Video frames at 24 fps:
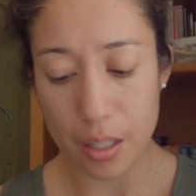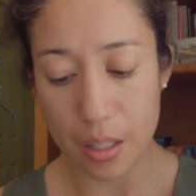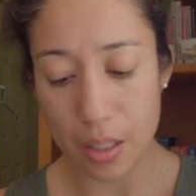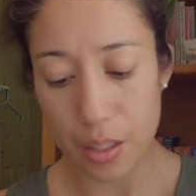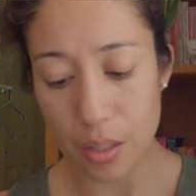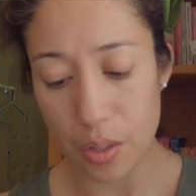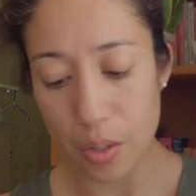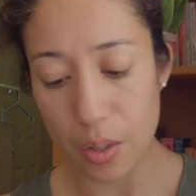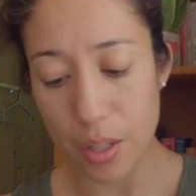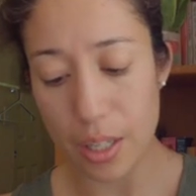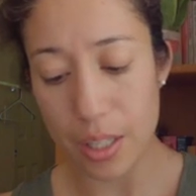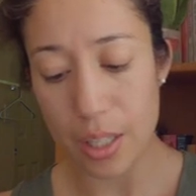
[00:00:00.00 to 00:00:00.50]

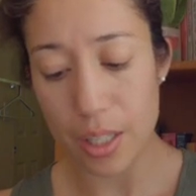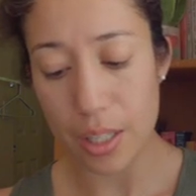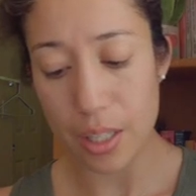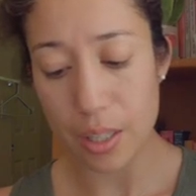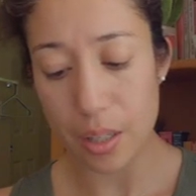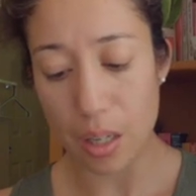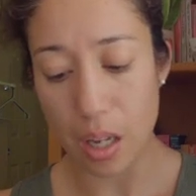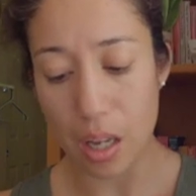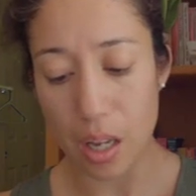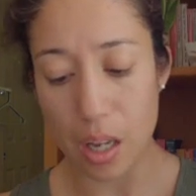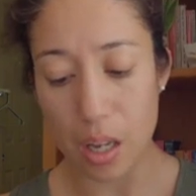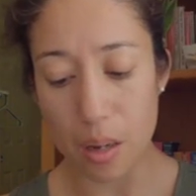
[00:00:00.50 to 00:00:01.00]
So this is
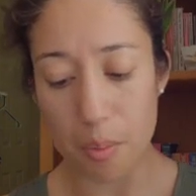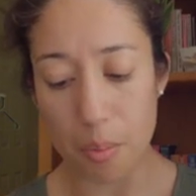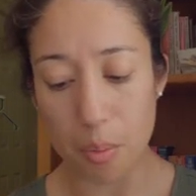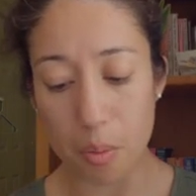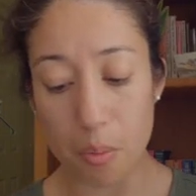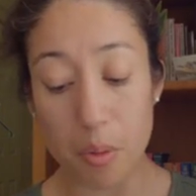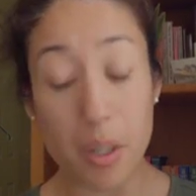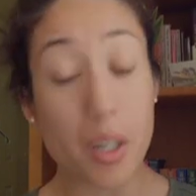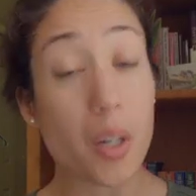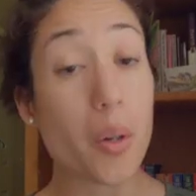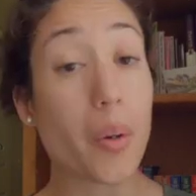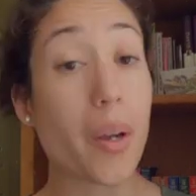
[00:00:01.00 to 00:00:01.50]

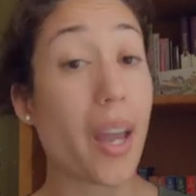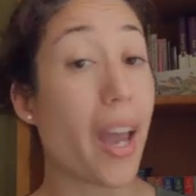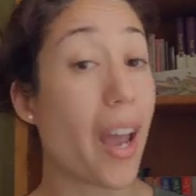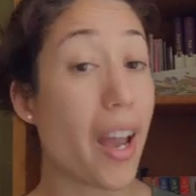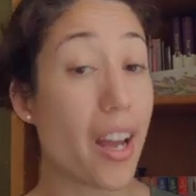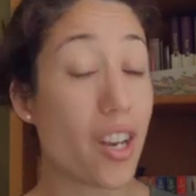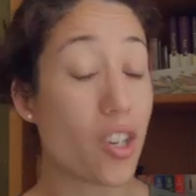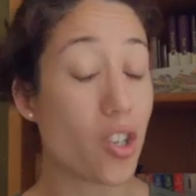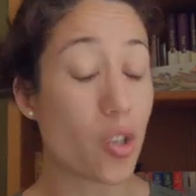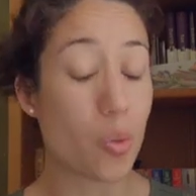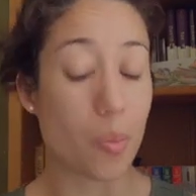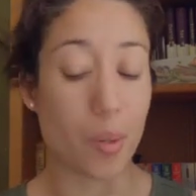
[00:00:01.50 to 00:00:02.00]
merino
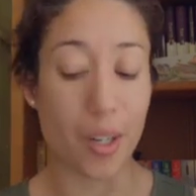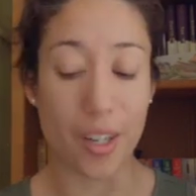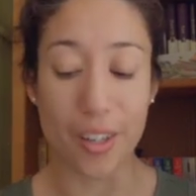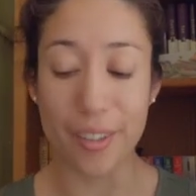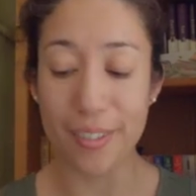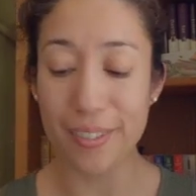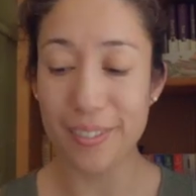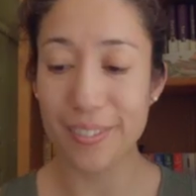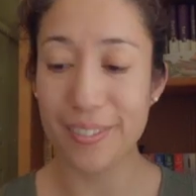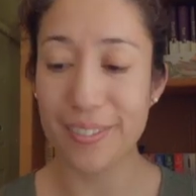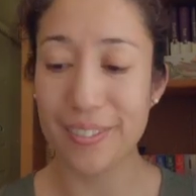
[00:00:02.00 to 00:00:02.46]
cashmere.